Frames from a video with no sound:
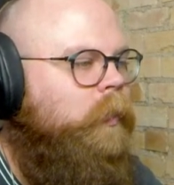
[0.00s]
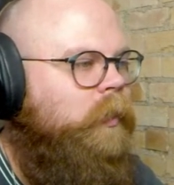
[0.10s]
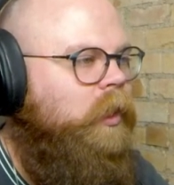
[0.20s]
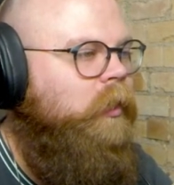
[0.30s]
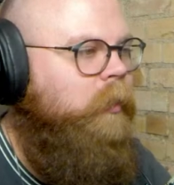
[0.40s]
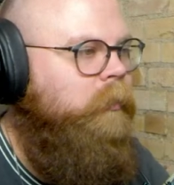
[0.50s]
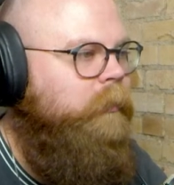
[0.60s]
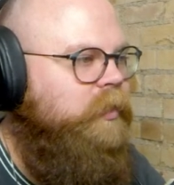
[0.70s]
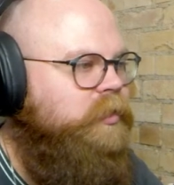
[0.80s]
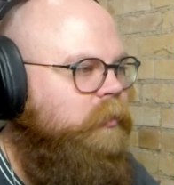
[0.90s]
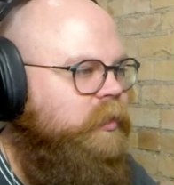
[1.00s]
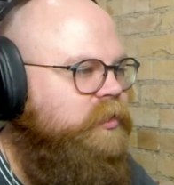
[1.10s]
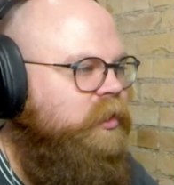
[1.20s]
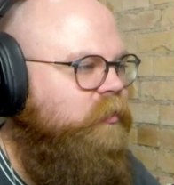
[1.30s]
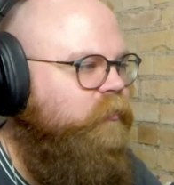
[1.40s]
Alright, I'm about to hear
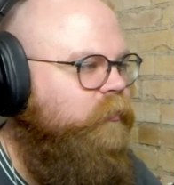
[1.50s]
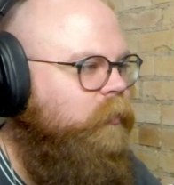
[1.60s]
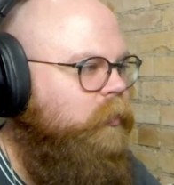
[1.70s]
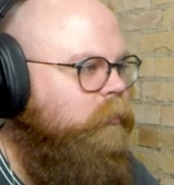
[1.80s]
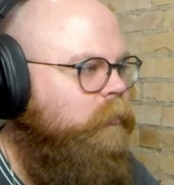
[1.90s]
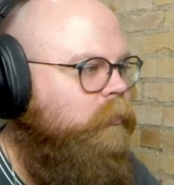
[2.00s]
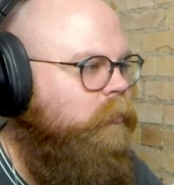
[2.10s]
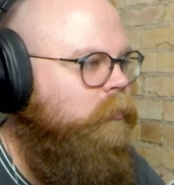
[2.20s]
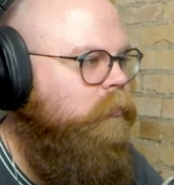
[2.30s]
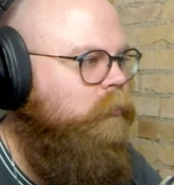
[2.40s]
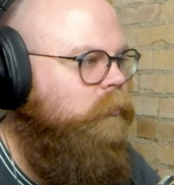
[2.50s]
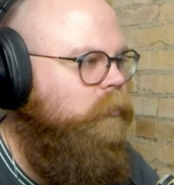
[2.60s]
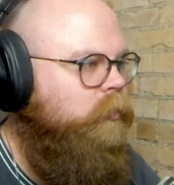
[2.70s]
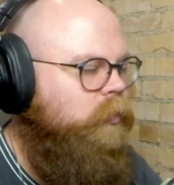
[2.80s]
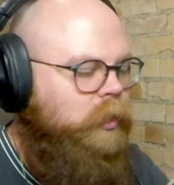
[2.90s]
myself. Pardon me?
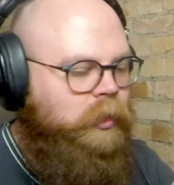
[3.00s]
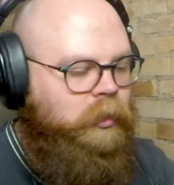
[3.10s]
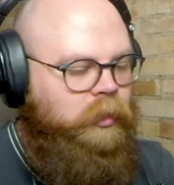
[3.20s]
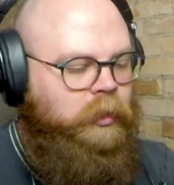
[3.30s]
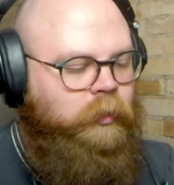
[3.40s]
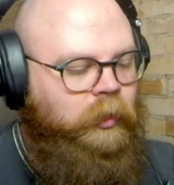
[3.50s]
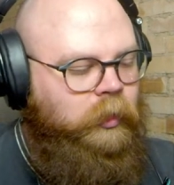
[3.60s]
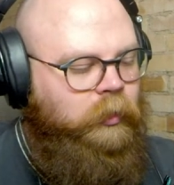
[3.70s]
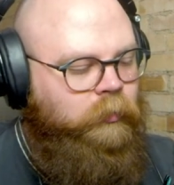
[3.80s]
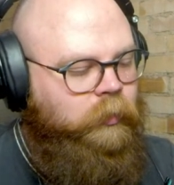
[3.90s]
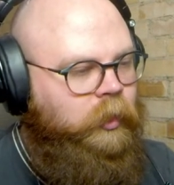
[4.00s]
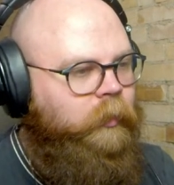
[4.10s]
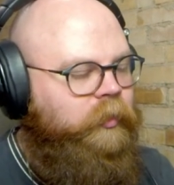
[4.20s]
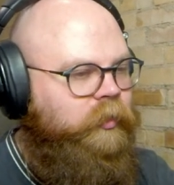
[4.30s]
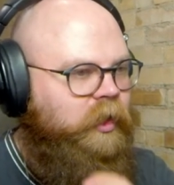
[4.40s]
Oh, hello. We're
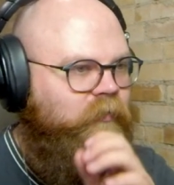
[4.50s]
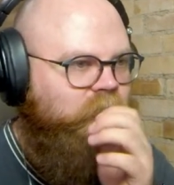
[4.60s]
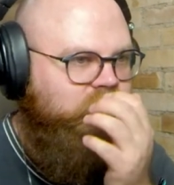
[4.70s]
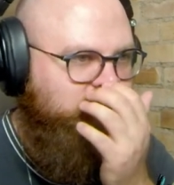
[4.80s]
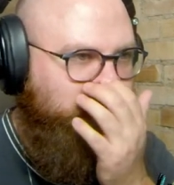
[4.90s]
going through the headphones.